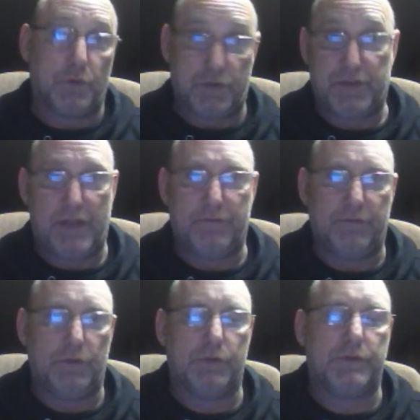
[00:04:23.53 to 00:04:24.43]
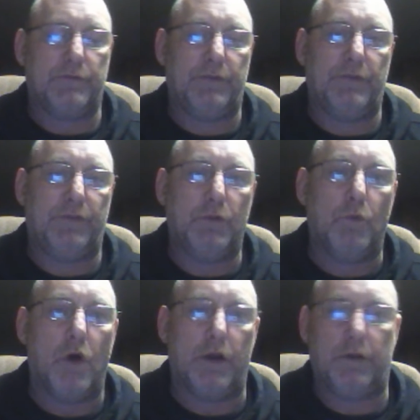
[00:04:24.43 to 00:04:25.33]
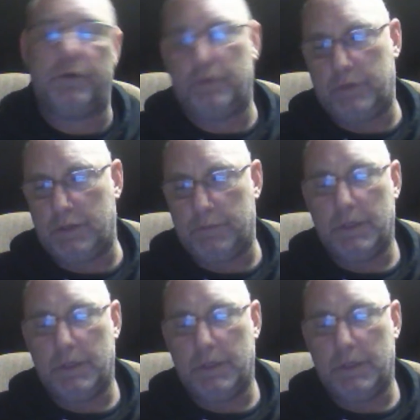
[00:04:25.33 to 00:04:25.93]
or 7 volts if you wanted to in